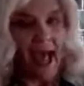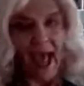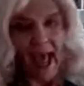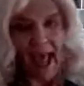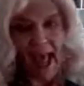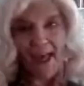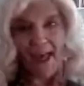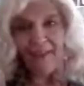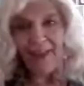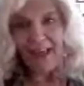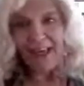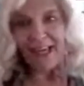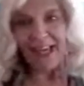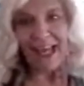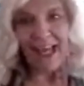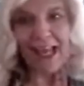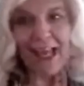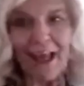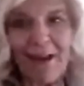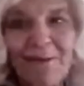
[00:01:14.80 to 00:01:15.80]
and they
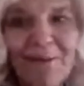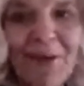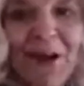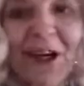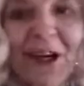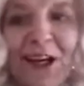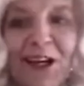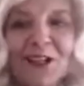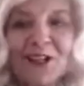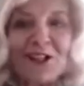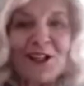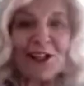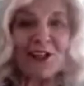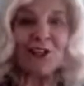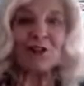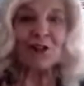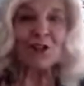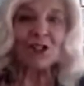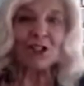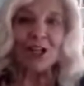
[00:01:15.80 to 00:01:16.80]
came
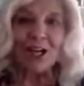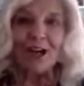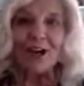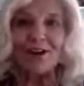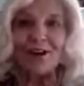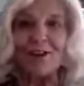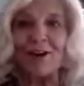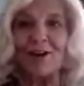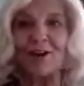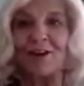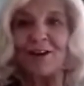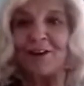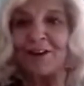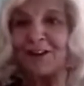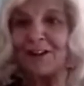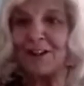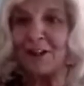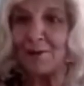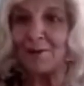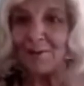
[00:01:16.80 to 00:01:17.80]
to share
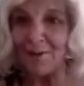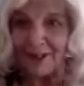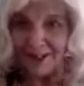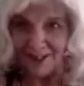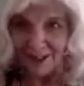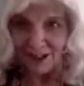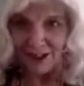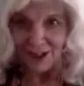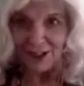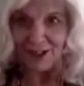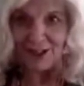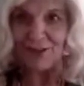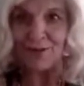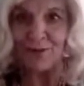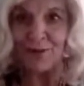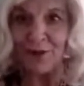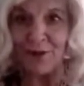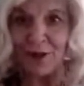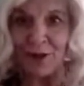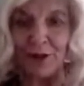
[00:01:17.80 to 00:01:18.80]
their messages
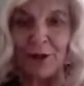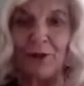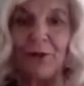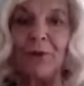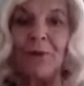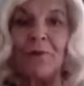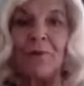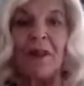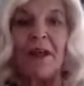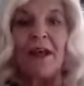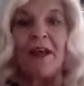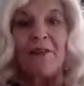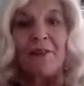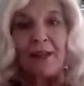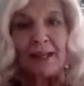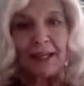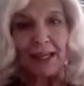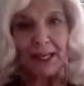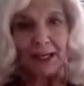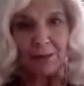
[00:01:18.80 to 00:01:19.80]
with you. They
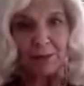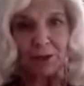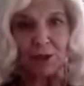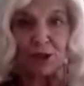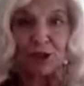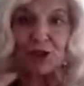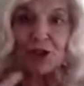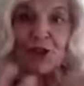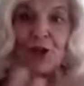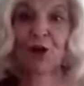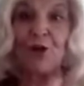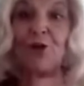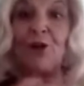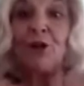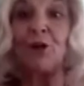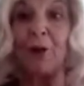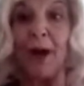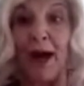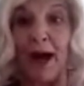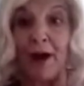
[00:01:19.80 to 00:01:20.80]
came to show
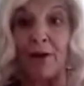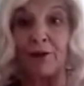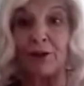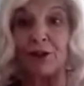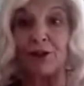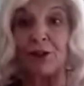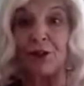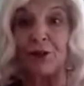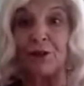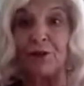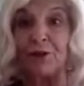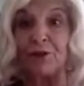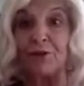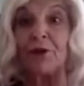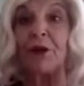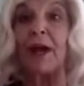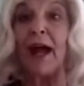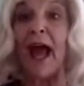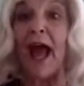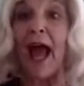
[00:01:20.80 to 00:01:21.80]
you how to
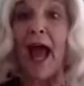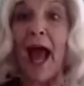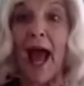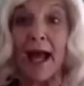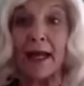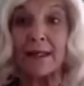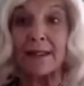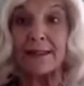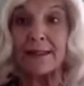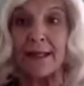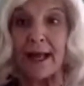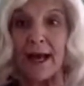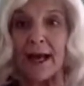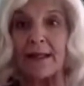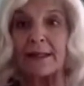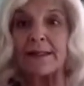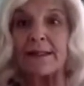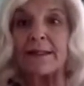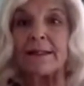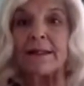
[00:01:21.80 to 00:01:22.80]

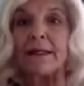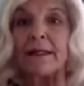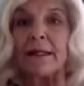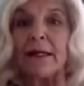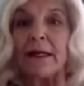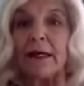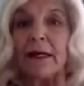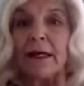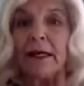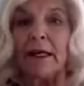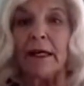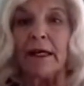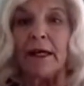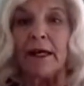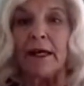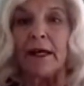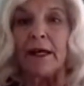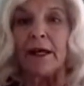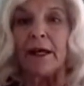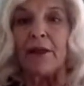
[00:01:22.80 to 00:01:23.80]
access
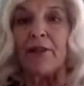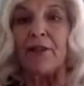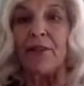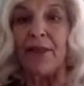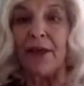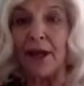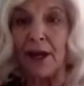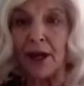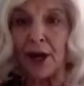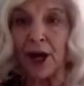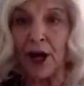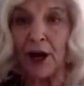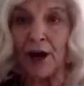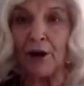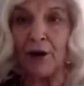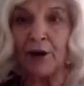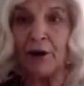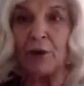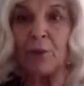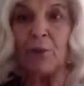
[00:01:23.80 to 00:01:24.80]

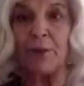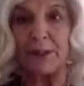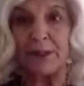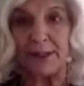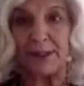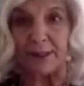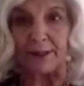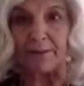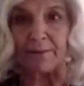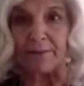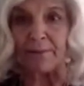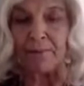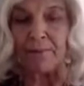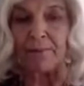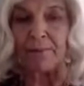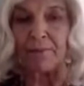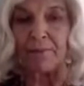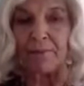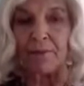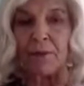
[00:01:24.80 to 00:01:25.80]
their wisdom.
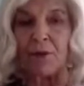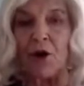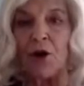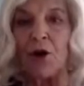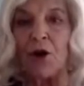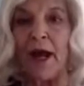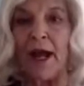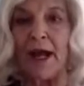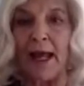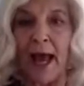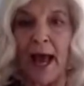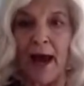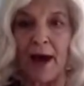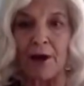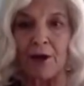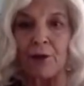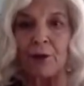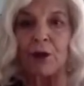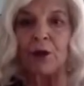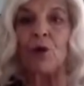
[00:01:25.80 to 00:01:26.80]
All right, how
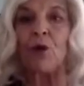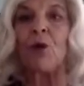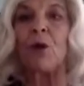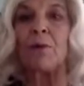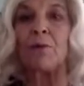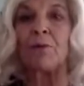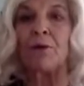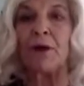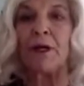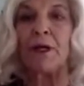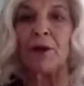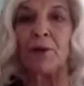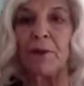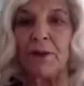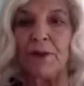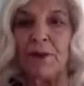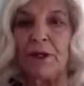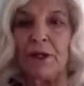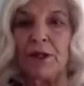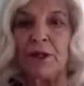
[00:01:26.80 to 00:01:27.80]
to incorporate it
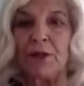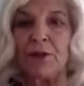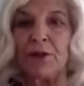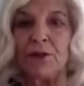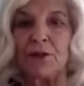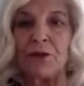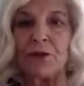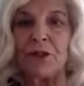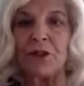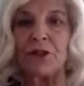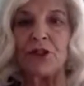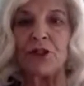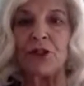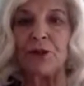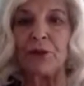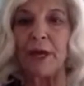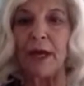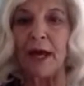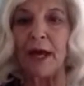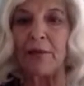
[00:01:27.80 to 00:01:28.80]
within you so that you
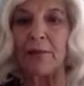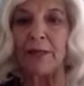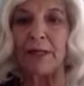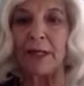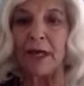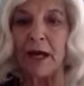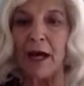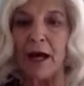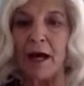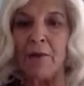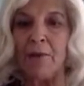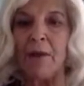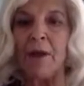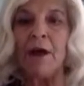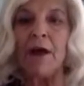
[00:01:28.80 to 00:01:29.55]
can become